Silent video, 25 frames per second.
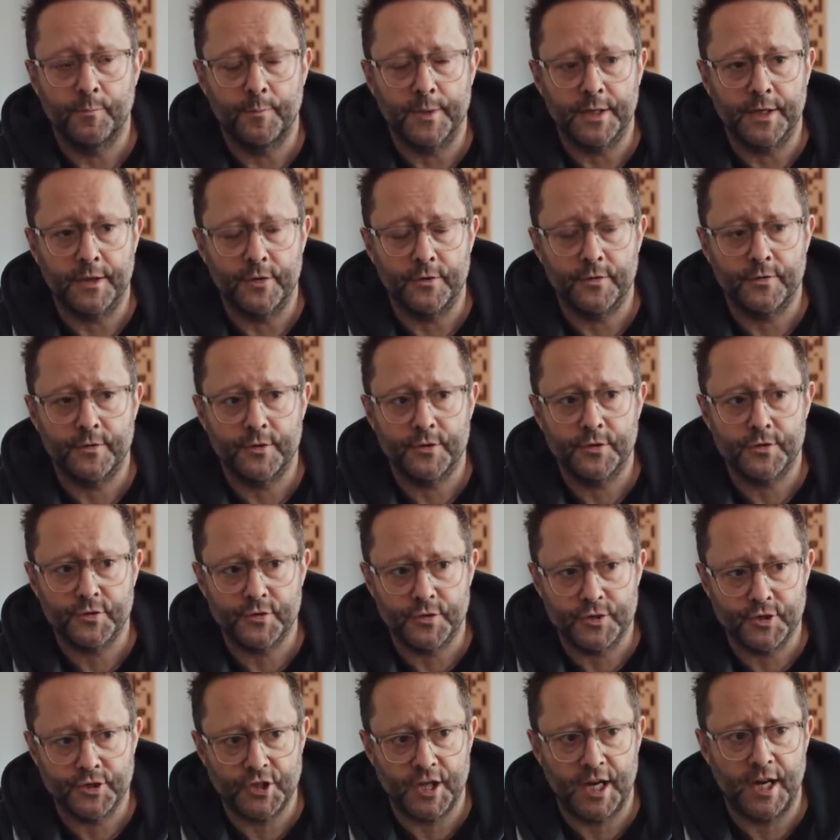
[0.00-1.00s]
Because
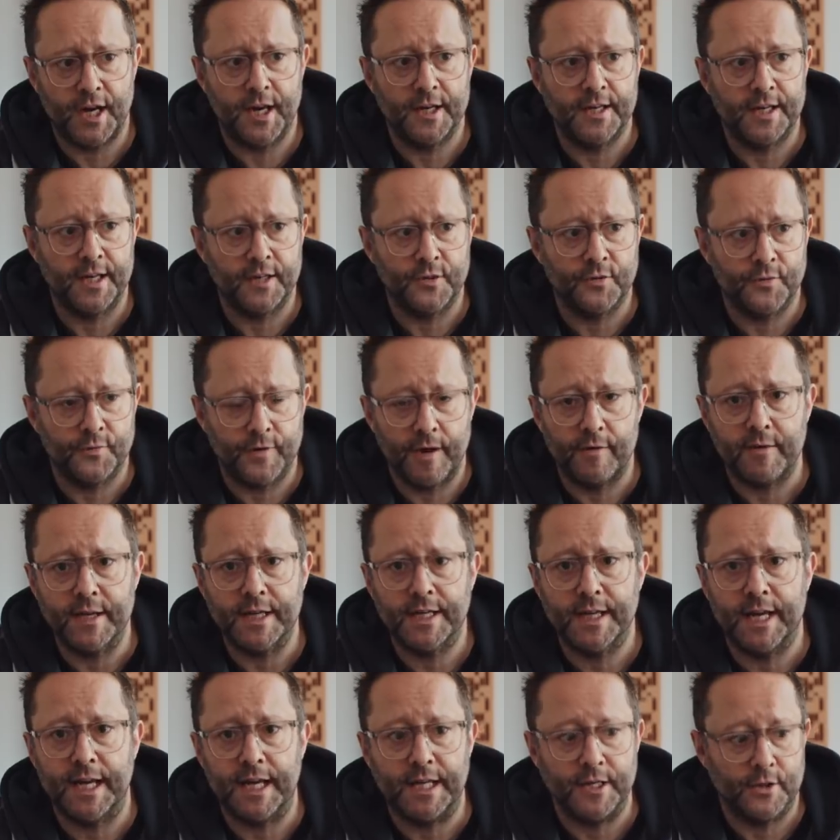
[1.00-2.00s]
Srijan is very
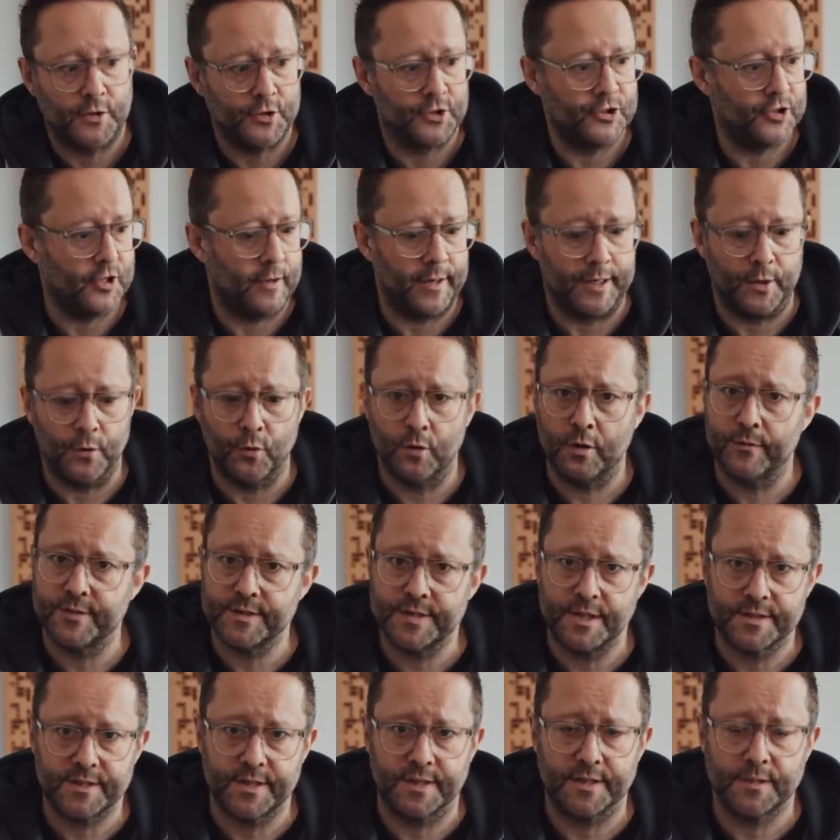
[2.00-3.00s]
keen on showing all of his
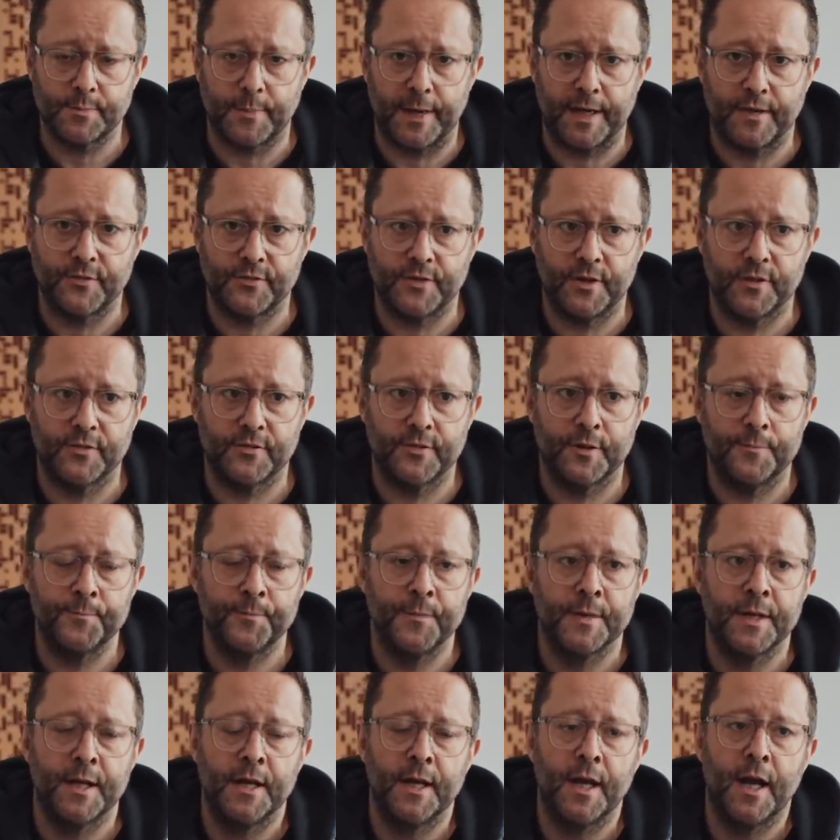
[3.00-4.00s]
listening spaces.
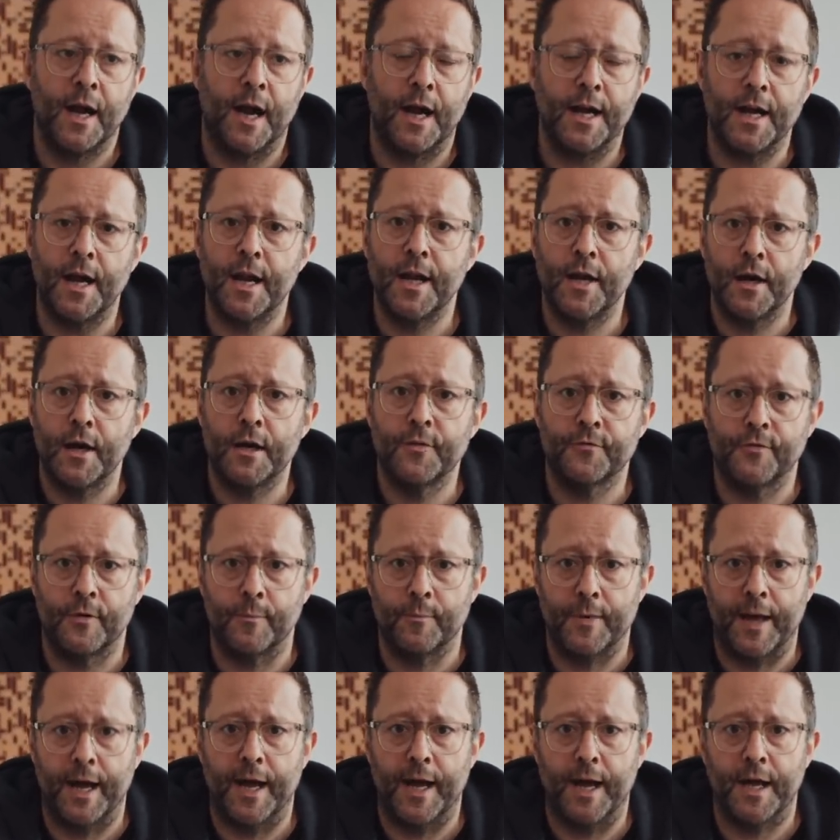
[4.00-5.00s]
And I learned
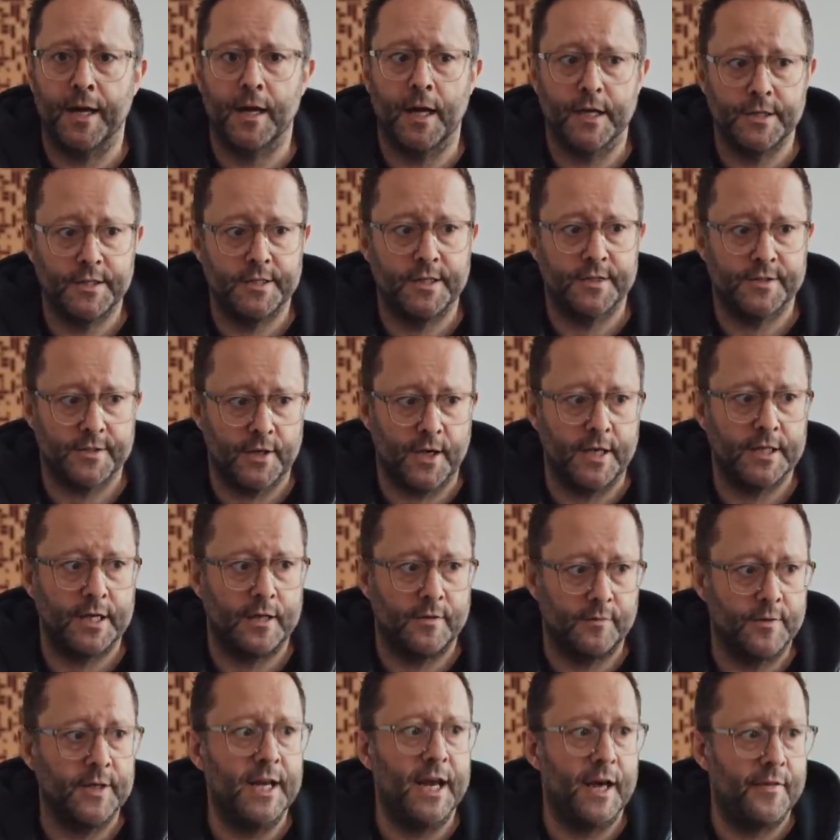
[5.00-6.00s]
from that and I
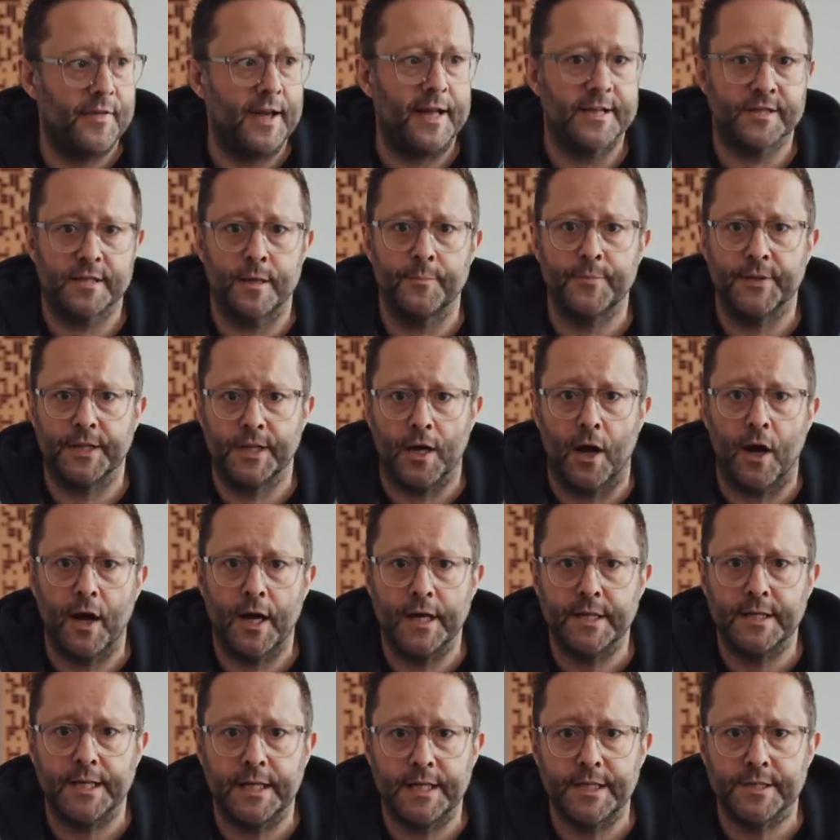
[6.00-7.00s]
decided, yeah, that's something
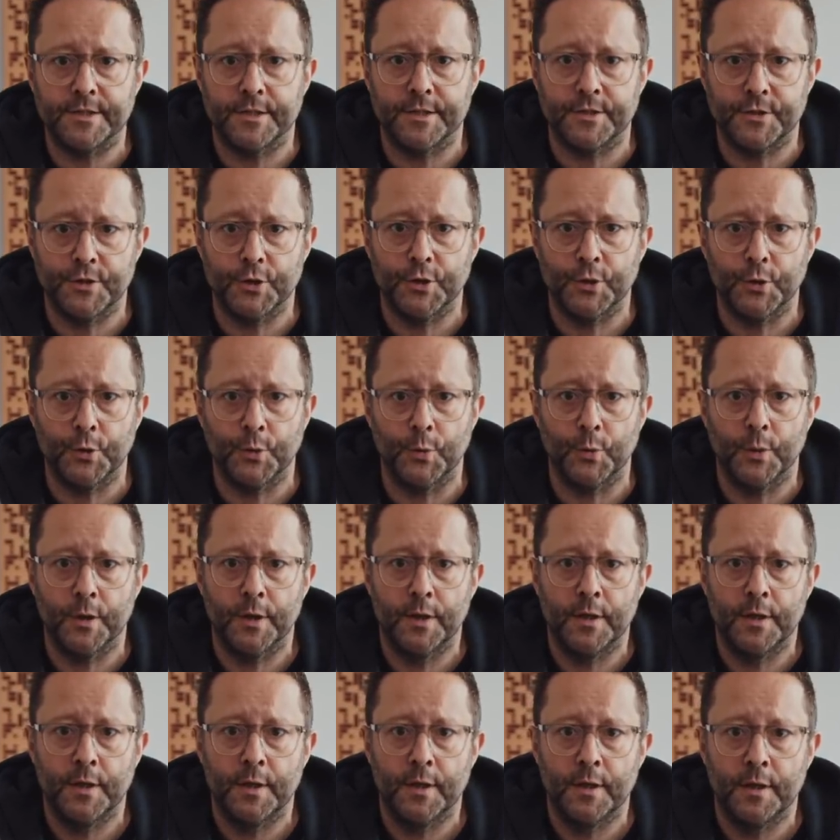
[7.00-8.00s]
I need to do.
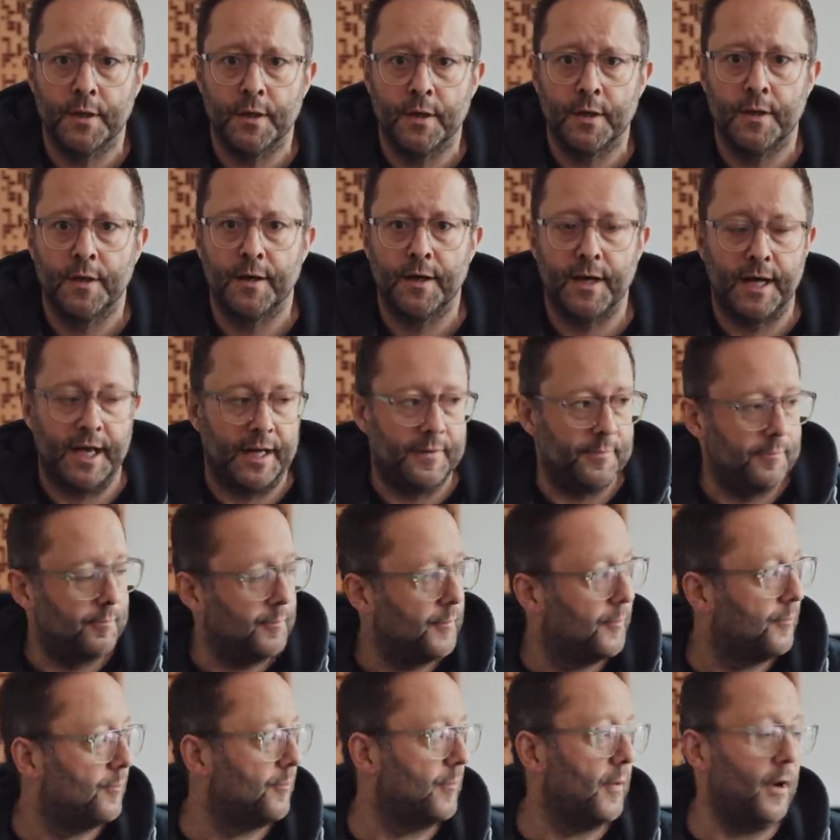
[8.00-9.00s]
And
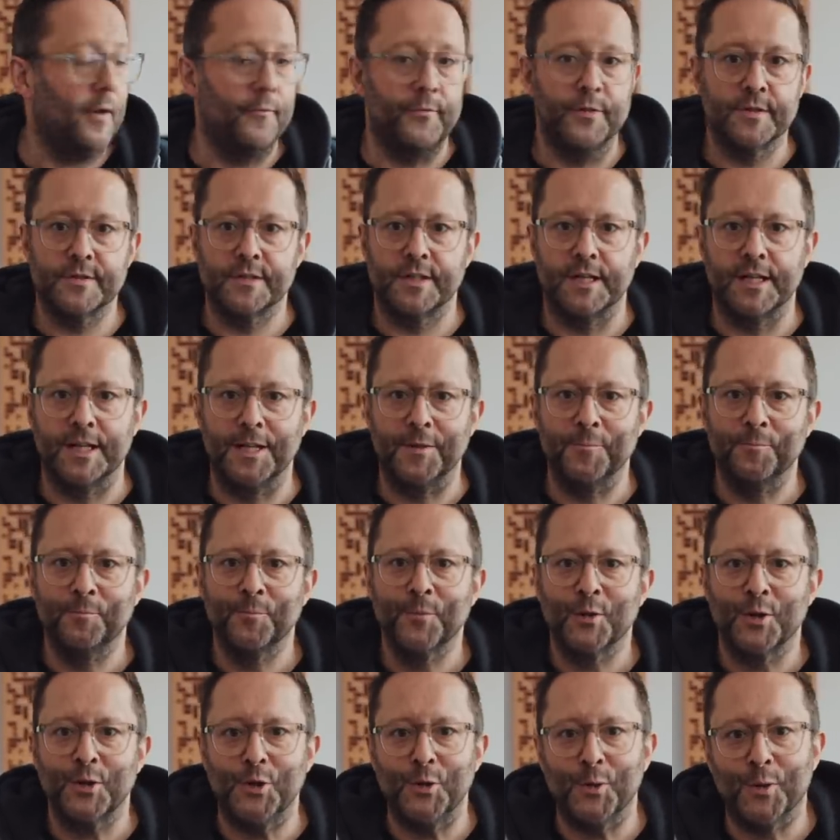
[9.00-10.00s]
obviously
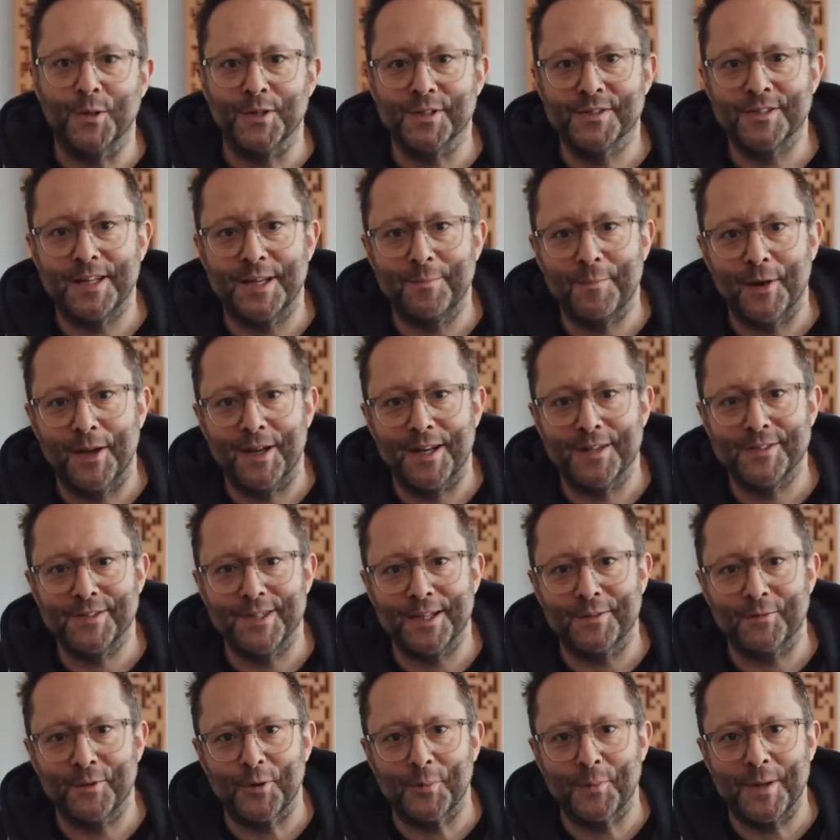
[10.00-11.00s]
you can see my
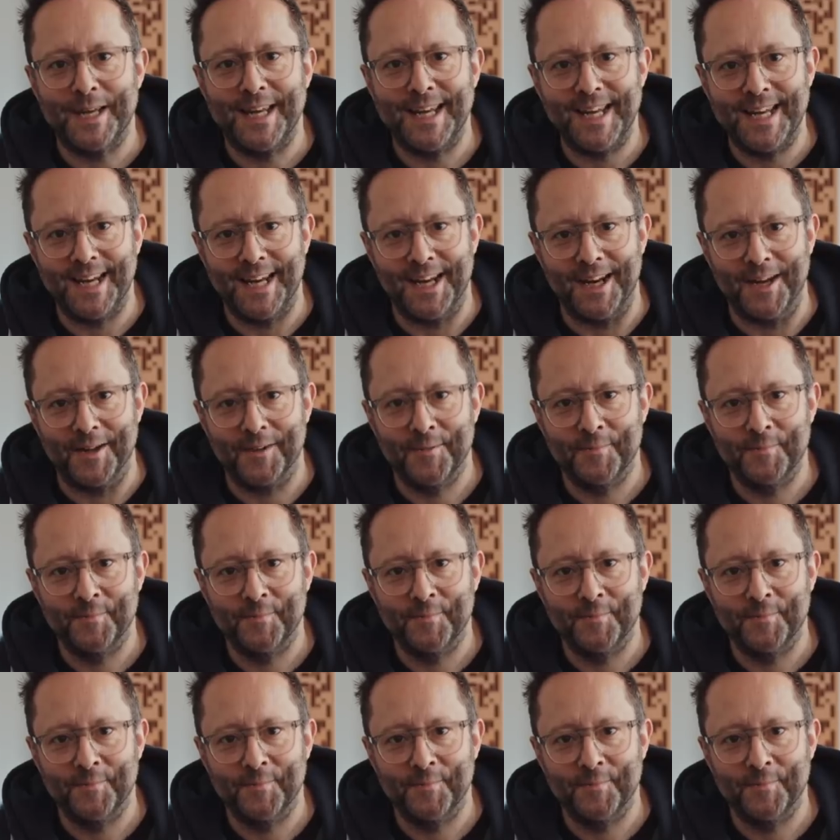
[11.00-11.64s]
listening room here.